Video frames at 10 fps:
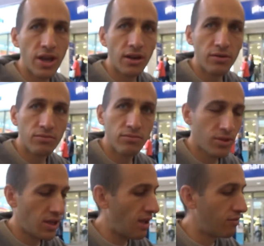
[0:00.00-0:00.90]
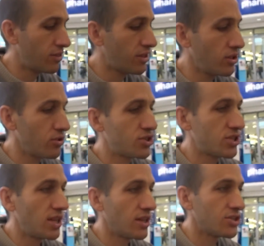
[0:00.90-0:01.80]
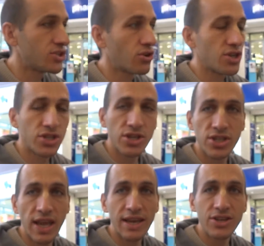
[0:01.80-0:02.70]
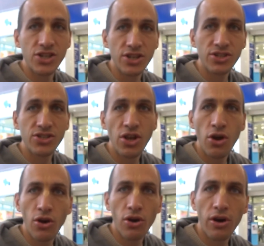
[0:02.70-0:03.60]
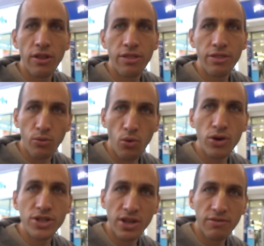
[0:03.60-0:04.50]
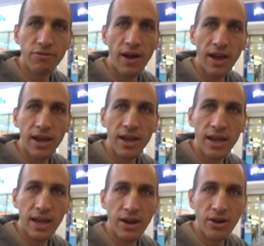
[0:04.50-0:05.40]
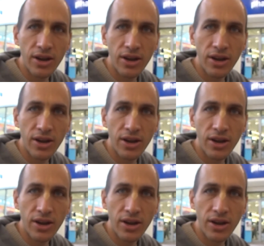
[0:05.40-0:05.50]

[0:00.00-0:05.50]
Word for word: see them? Everything you see is Krishna's energies. Right. Earth, water, fire, air,